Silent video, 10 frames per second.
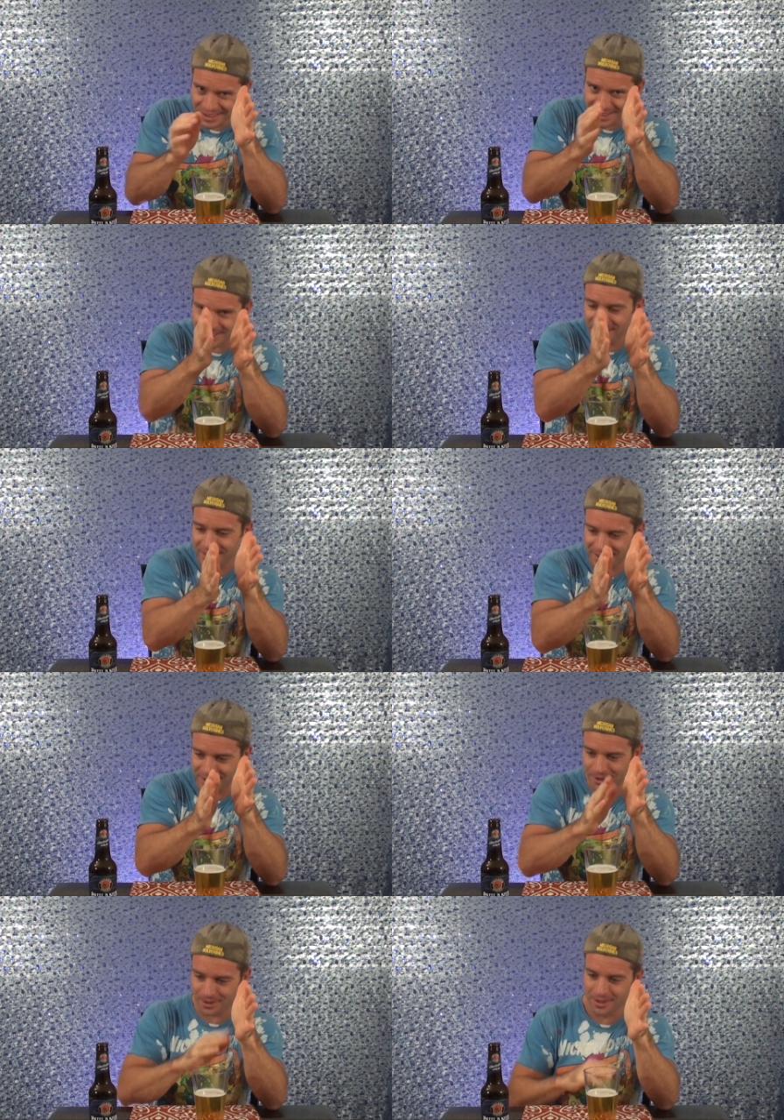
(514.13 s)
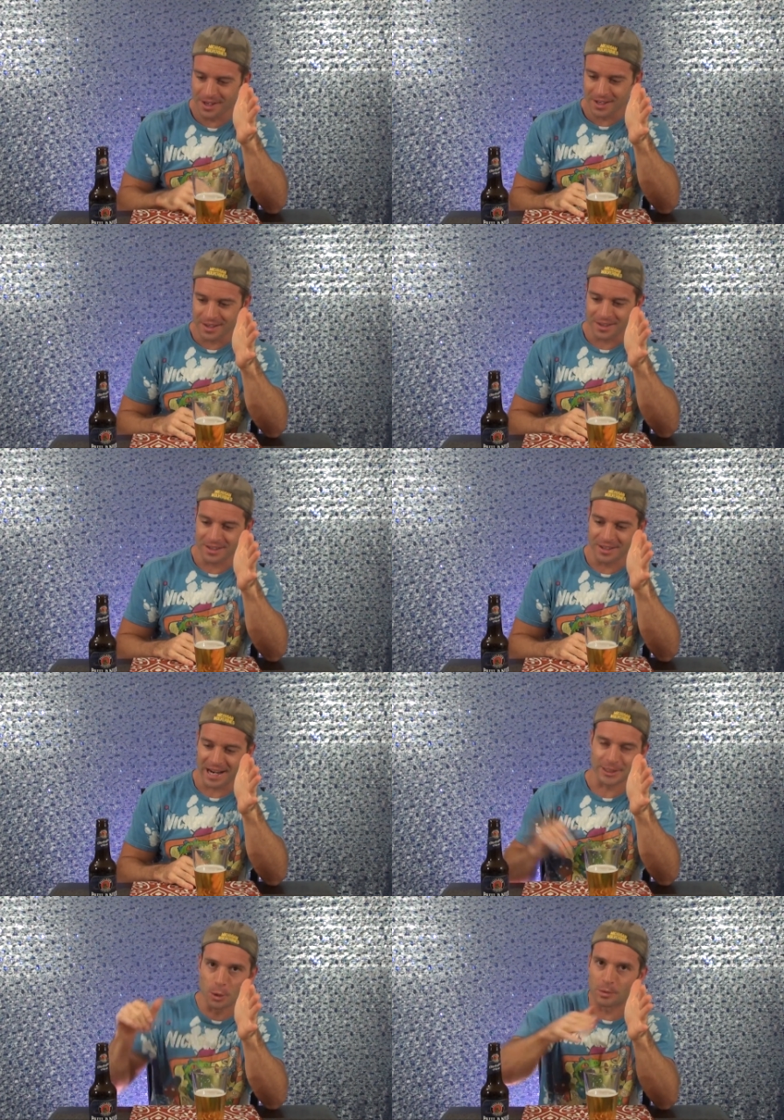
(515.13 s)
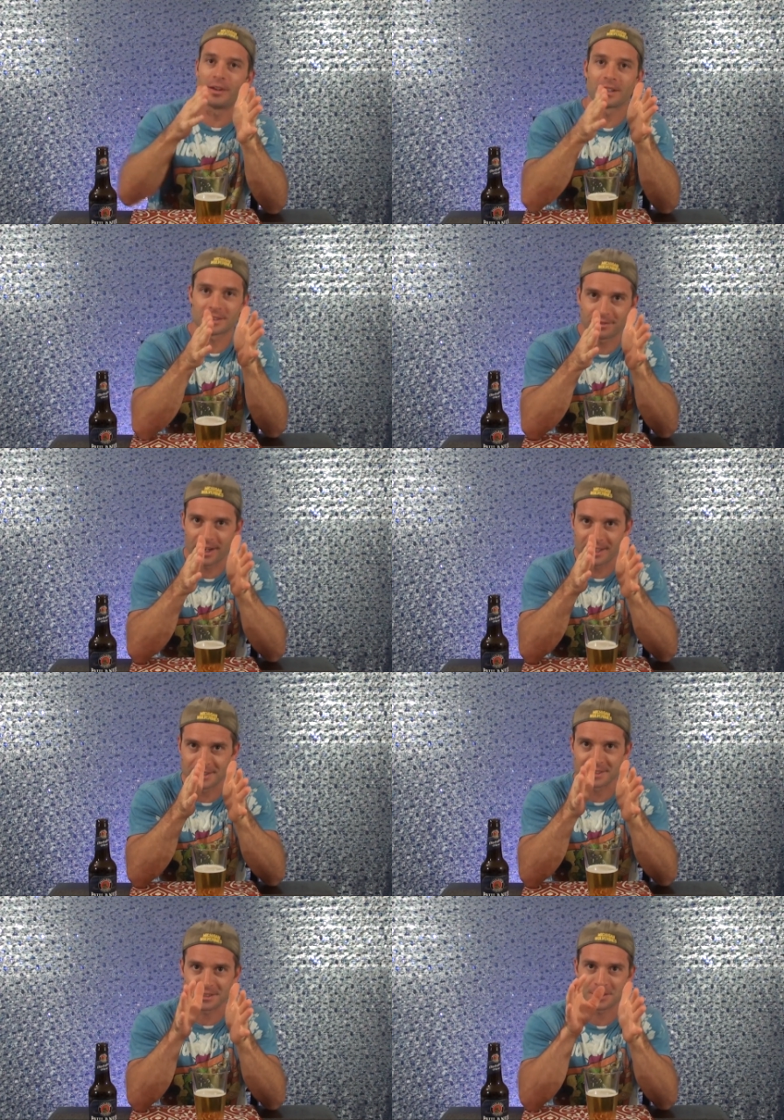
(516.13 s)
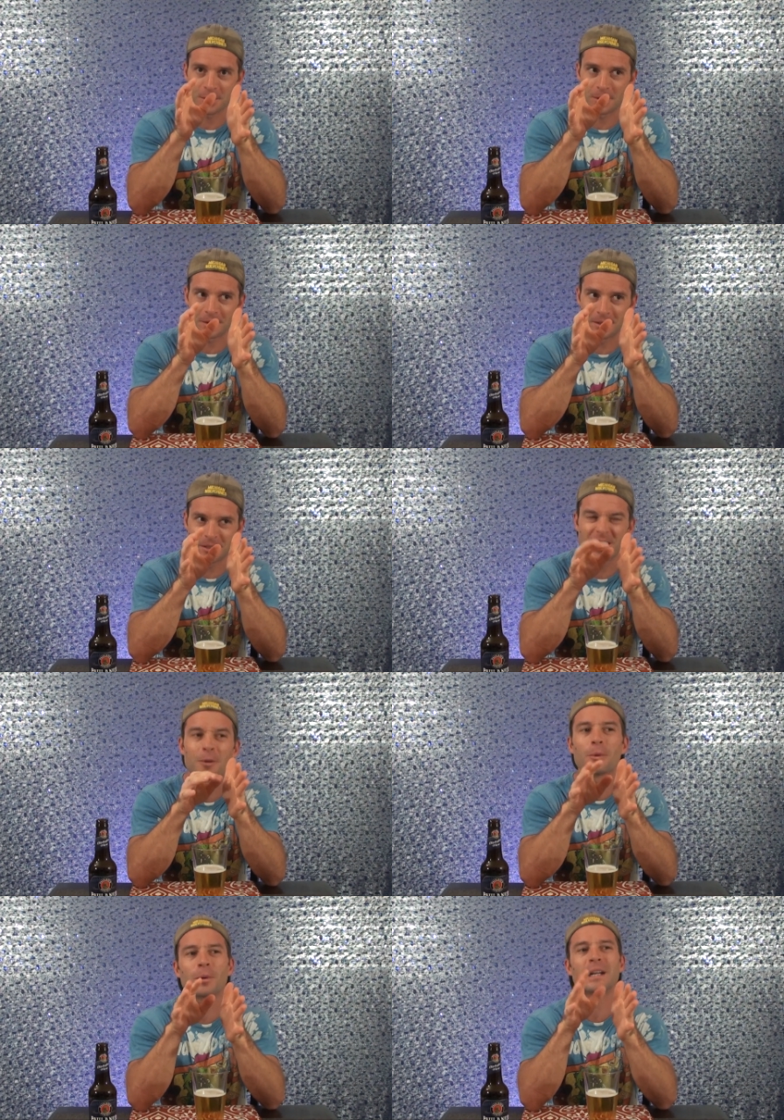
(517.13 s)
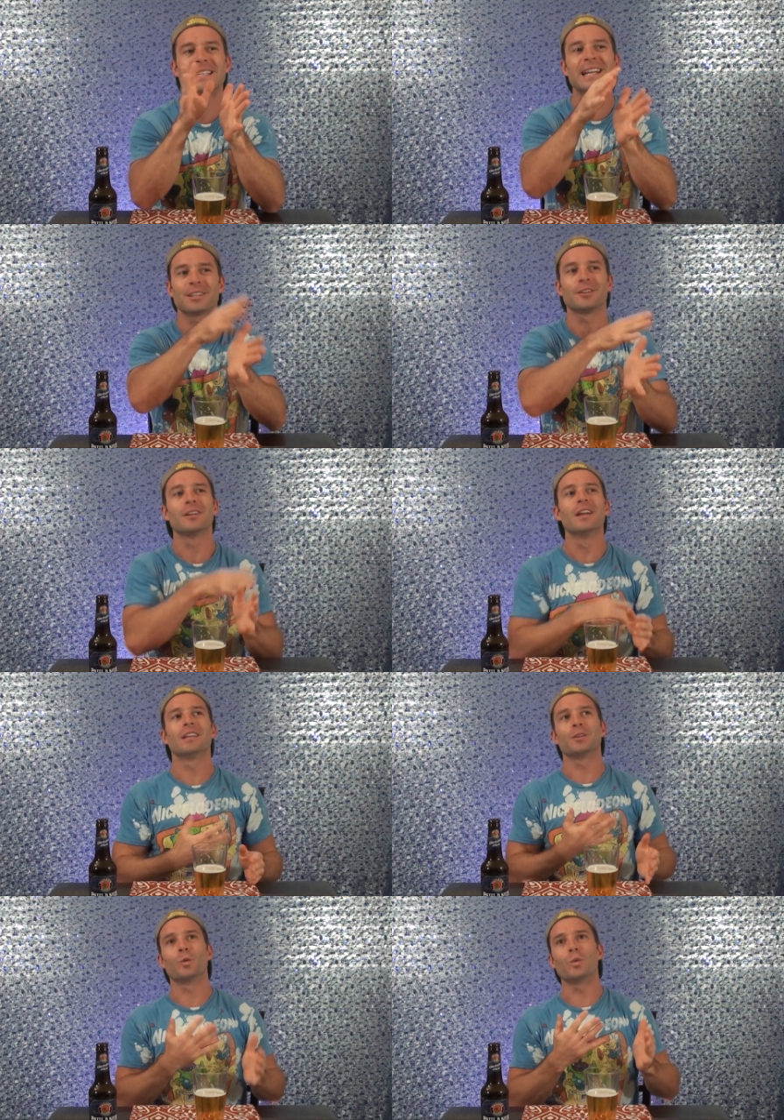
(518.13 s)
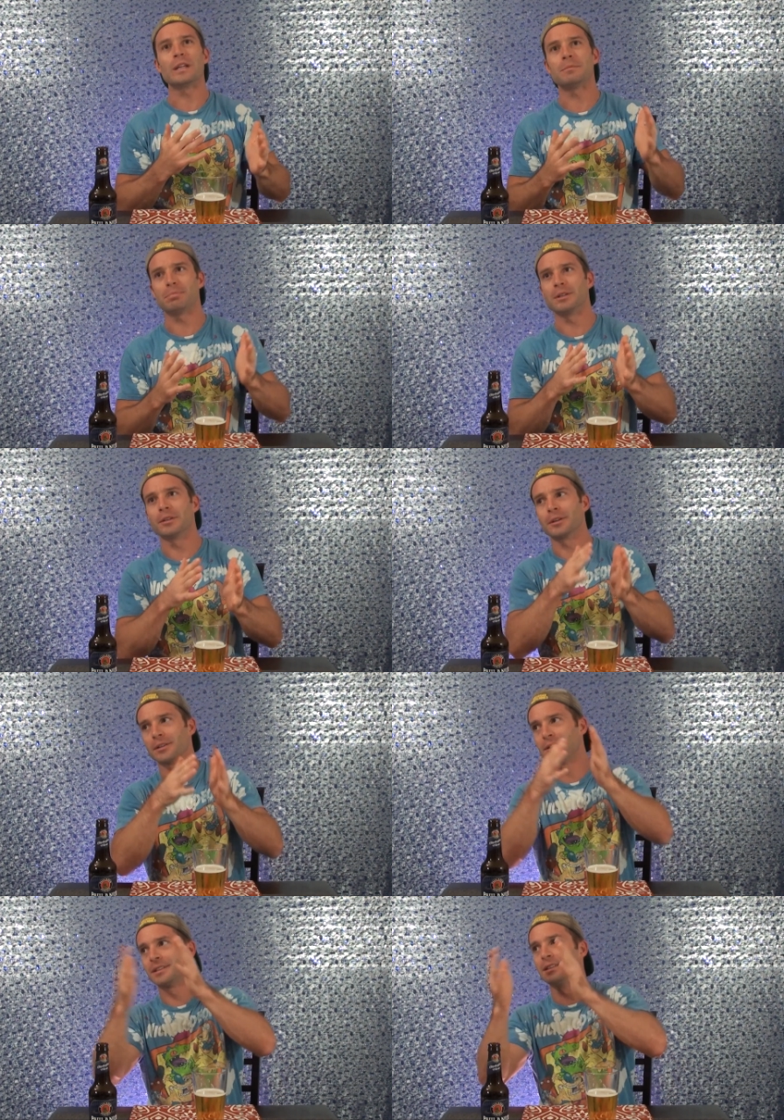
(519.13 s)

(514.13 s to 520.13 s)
snuck in here the Oktoberfest Weizen. So we're going to take your wheat beer.